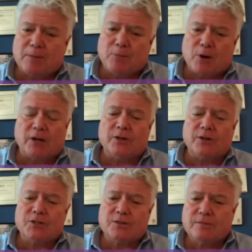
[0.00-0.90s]

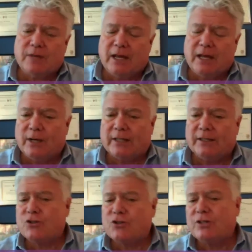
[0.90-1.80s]
progress, gain
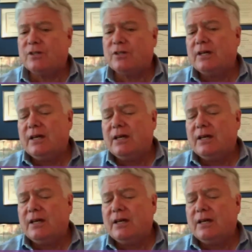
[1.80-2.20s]
recognition,